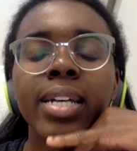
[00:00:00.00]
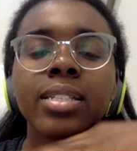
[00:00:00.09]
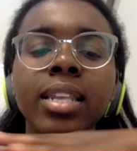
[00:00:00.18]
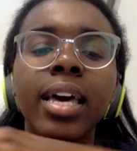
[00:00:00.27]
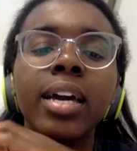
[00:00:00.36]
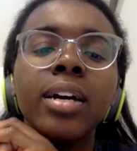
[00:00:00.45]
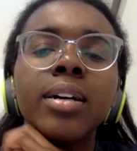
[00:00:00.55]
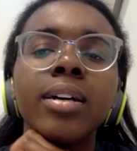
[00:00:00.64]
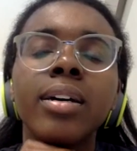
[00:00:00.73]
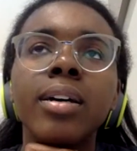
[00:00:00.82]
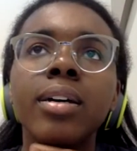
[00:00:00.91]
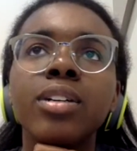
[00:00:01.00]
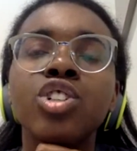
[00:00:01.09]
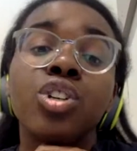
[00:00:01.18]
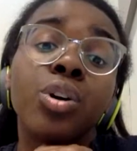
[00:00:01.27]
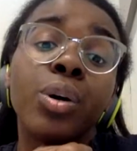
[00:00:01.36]
it's like
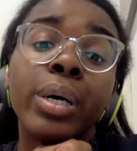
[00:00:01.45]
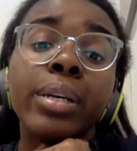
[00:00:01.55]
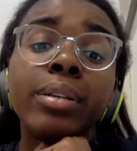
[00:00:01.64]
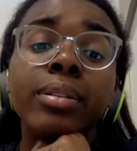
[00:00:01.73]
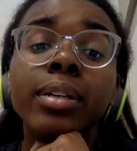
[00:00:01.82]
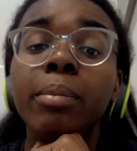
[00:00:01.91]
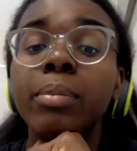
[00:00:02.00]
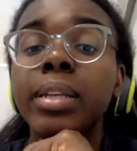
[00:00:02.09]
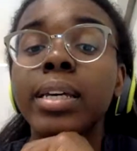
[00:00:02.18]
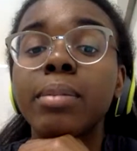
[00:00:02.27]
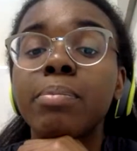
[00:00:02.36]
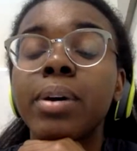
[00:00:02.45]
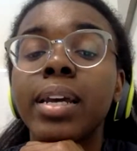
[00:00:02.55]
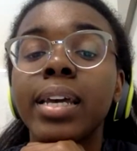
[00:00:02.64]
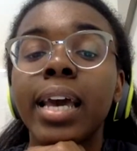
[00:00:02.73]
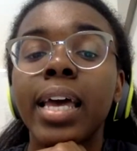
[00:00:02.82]
she could come clean,
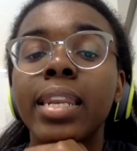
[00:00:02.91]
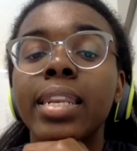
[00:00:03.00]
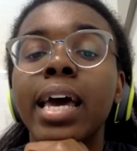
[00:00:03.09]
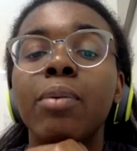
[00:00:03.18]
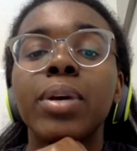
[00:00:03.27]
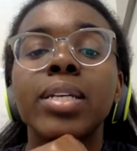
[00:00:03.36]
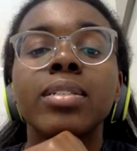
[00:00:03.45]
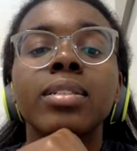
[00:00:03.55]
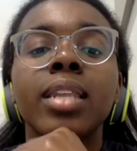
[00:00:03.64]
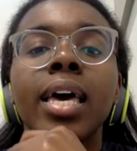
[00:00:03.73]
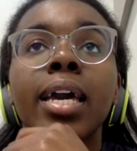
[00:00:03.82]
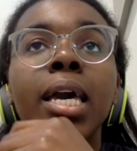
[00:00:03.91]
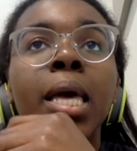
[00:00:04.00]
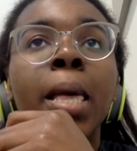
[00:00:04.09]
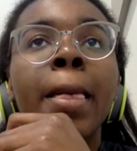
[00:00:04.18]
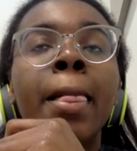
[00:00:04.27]
but again, that risks like
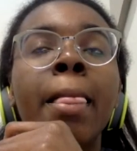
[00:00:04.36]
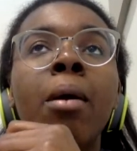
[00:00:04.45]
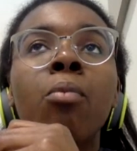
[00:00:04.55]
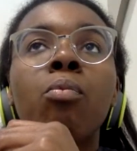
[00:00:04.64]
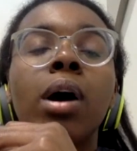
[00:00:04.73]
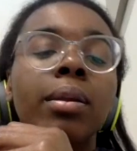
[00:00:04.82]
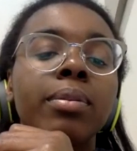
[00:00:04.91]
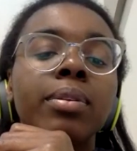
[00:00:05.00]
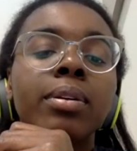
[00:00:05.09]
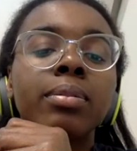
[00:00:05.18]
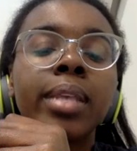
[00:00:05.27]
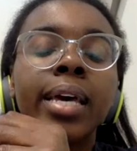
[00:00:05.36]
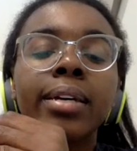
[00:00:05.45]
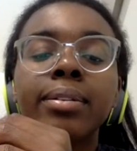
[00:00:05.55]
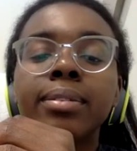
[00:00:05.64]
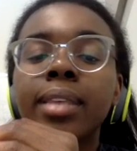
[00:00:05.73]
what
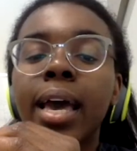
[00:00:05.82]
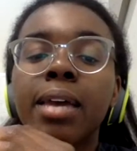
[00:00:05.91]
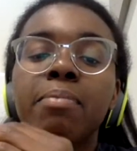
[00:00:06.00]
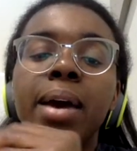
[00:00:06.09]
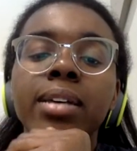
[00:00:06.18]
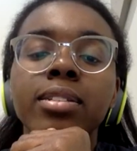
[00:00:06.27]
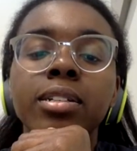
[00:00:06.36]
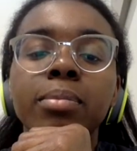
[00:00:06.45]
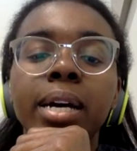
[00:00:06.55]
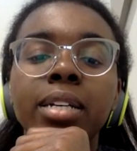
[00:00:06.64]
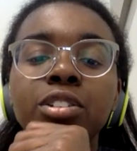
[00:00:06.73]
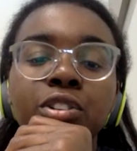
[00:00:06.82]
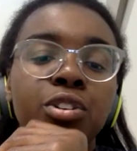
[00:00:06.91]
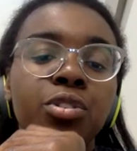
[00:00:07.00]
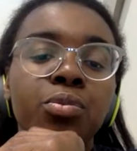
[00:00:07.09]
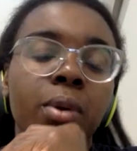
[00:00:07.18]
like the headmaster might
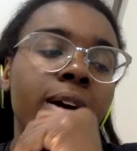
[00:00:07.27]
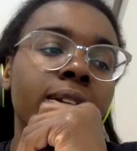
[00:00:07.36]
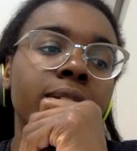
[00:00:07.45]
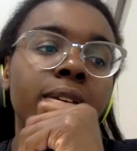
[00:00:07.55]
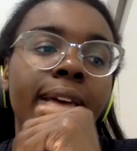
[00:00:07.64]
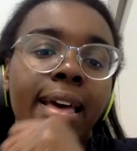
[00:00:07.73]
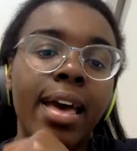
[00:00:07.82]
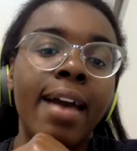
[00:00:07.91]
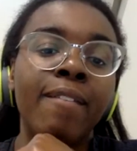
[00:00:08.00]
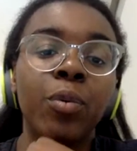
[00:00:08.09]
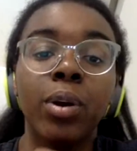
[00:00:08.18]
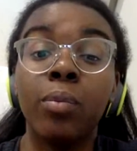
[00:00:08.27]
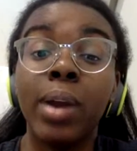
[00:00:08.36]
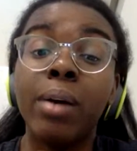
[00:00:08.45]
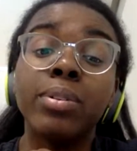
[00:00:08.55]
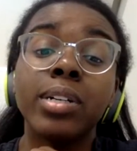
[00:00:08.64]
do, what everyone
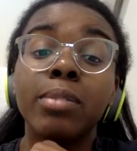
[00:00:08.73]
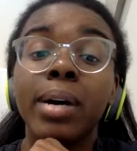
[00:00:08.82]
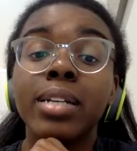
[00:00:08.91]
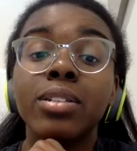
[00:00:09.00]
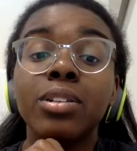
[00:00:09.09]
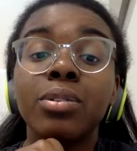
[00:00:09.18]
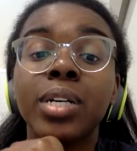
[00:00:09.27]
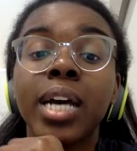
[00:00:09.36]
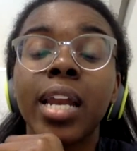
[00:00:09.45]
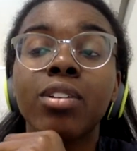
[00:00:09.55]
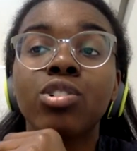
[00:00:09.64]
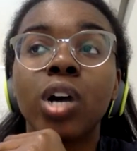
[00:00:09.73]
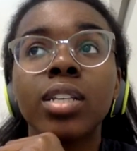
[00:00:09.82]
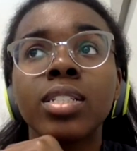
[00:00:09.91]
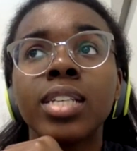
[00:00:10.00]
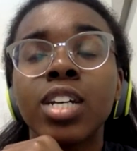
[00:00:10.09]
around her might do. It kind of
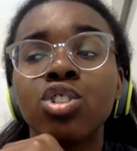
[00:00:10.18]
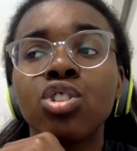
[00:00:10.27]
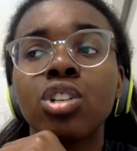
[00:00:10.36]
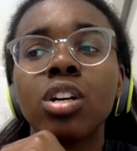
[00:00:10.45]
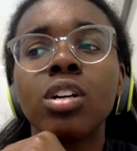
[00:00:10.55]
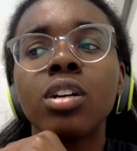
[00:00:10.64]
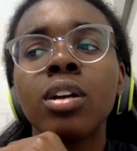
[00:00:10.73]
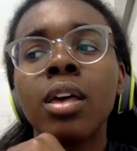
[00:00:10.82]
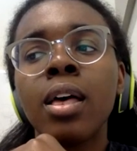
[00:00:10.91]
draws attention to her.